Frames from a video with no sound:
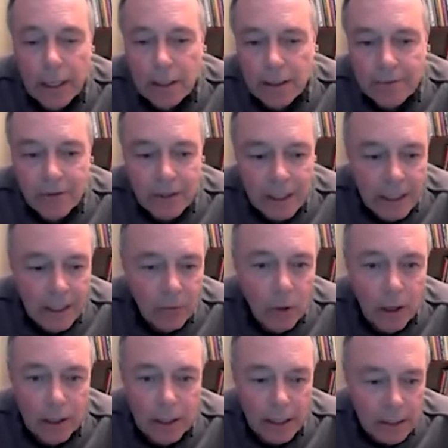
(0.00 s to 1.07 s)
every day. I
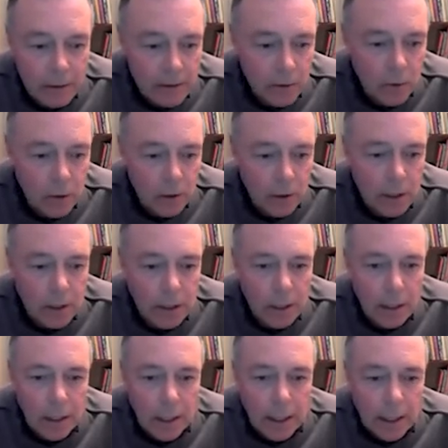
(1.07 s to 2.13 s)
walk in to work,
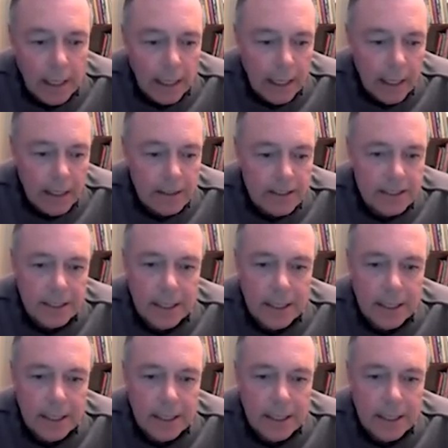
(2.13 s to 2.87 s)
and